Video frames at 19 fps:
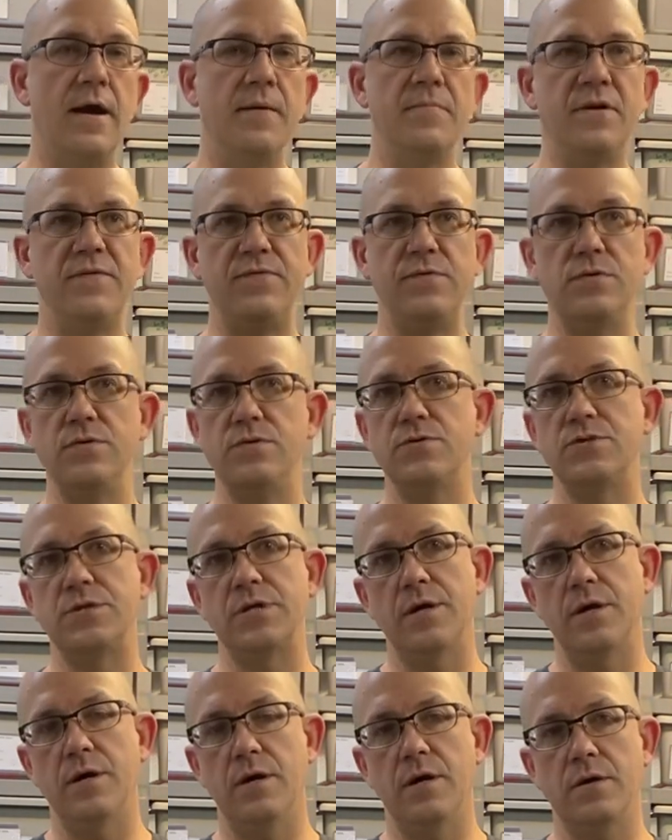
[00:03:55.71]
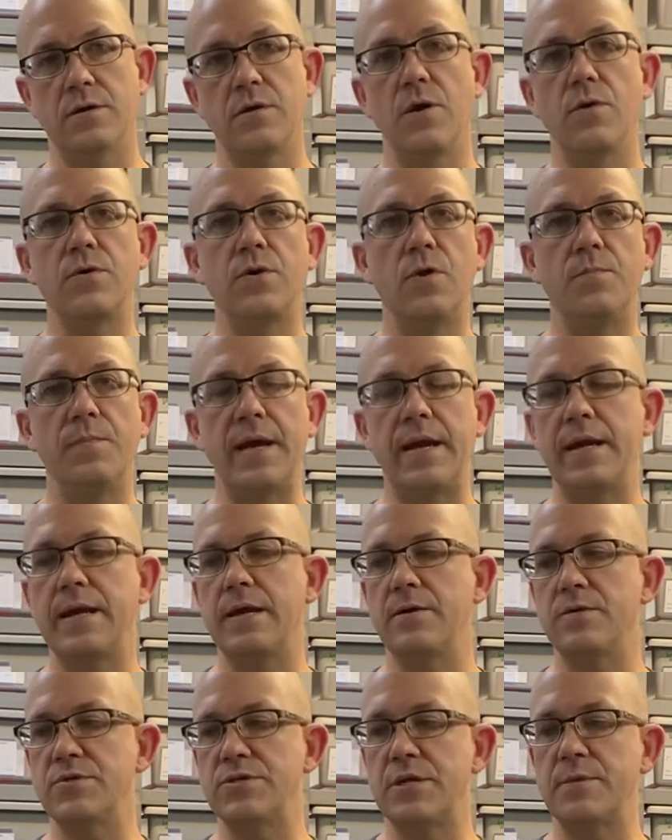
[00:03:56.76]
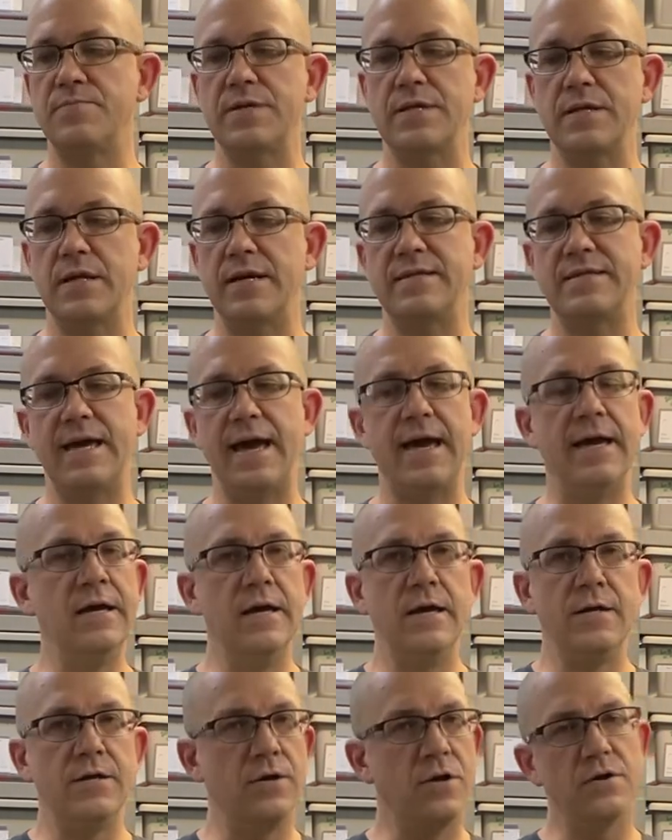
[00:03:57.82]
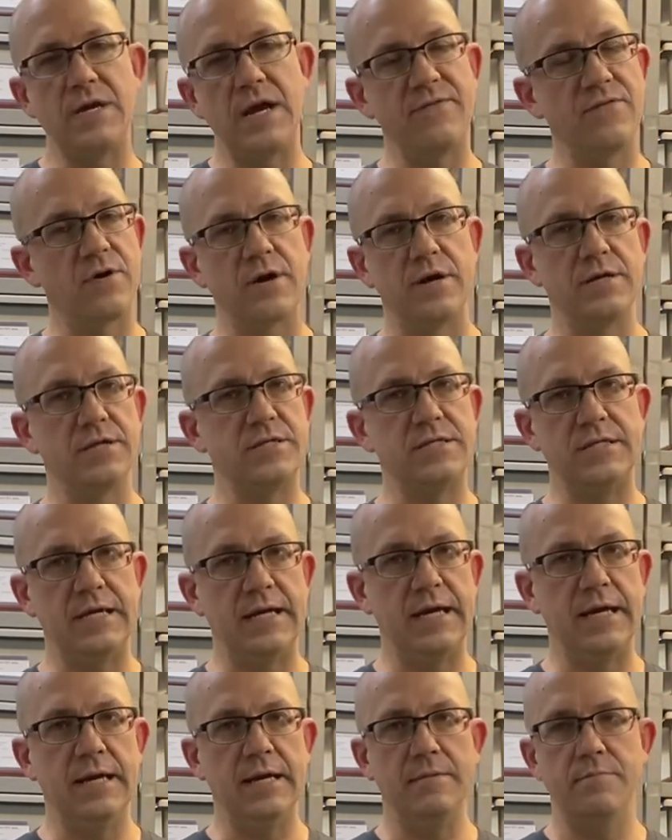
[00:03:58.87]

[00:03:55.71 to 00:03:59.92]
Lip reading: If you use a cocoa bedding or something like that, you're never gonna see it